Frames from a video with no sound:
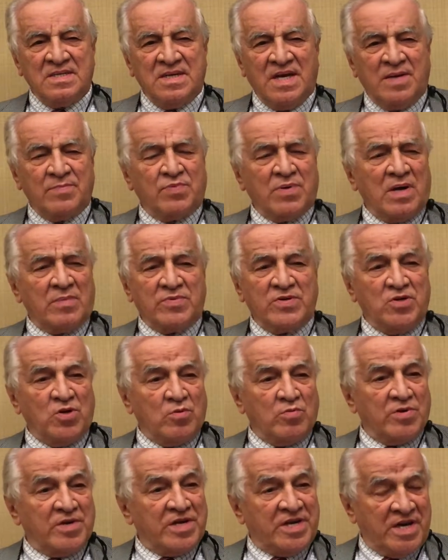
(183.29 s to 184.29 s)
And probably
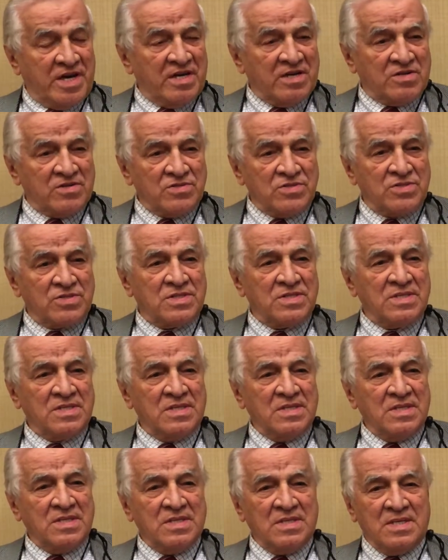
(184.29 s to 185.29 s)
nobody cares,
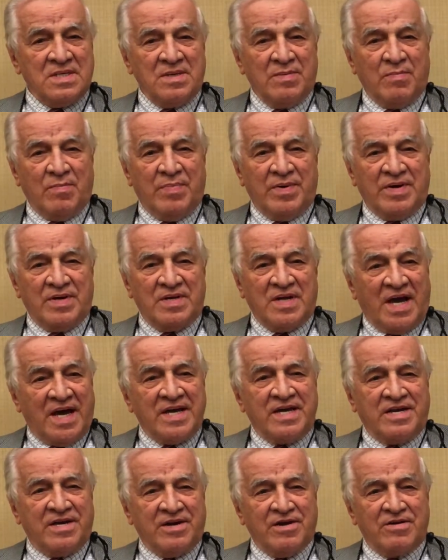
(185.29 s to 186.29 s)
but I
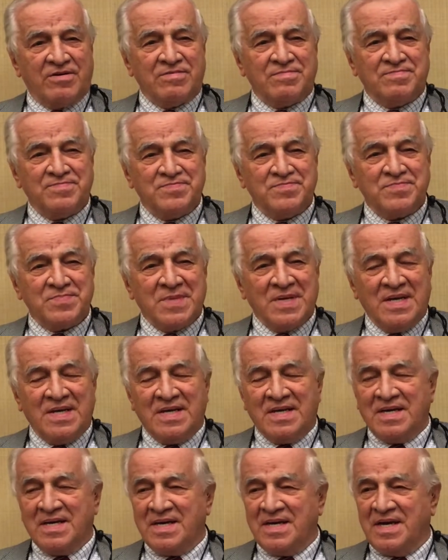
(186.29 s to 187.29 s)
care.
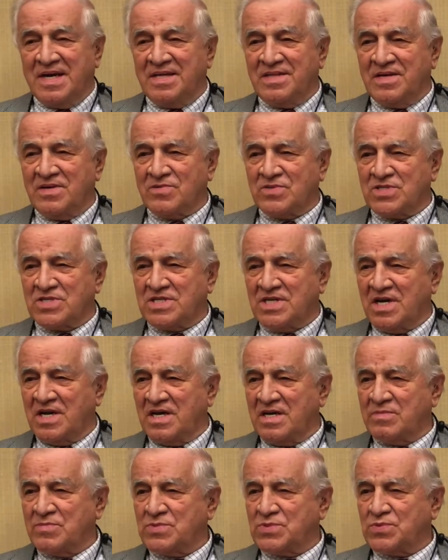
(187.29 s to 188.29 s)
And there were
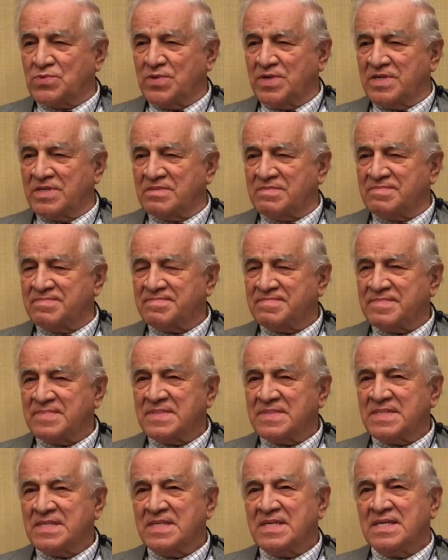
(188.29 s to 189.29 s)
times when
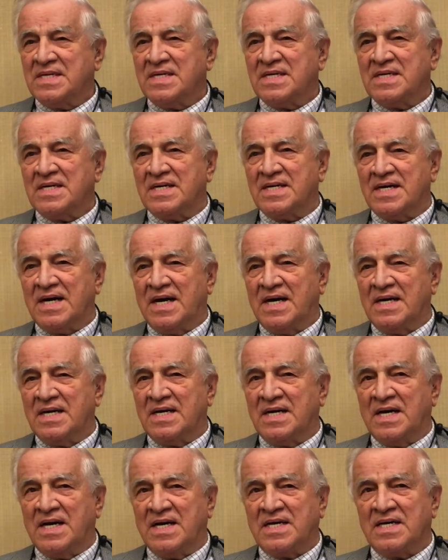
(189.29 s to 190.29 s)

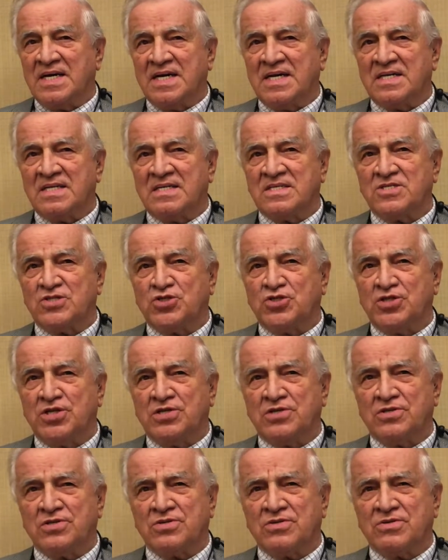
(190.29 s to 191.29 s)
I had the
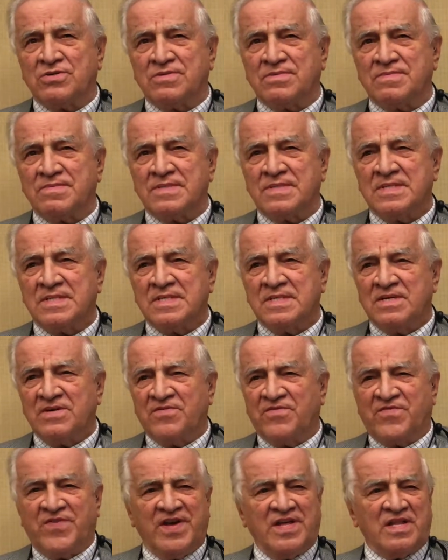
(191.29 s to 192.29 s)
sheer
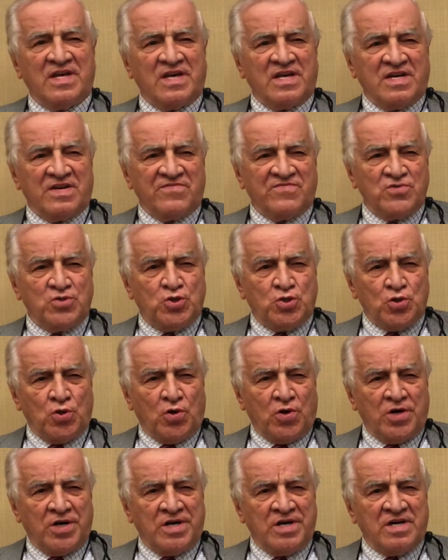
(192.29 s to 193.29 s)
feeling of
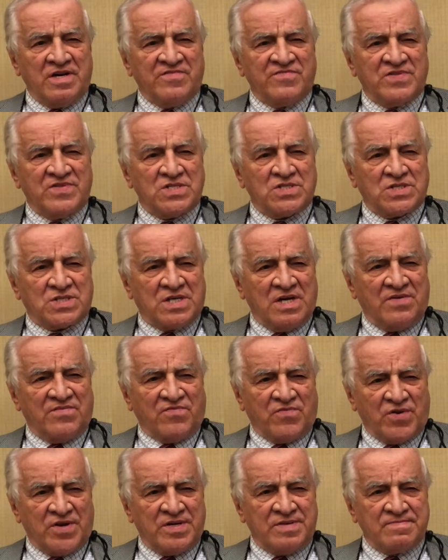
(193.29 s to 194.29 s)
joy of
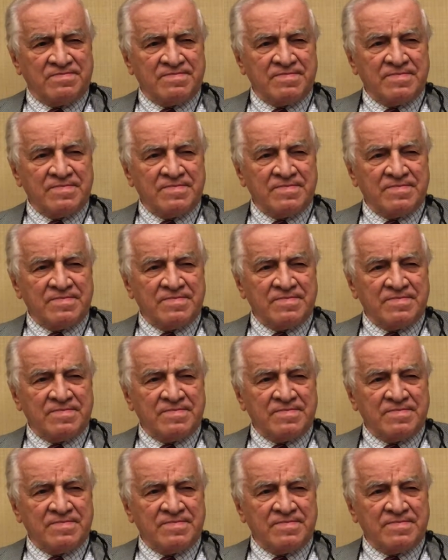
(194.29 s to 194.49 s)
discovery.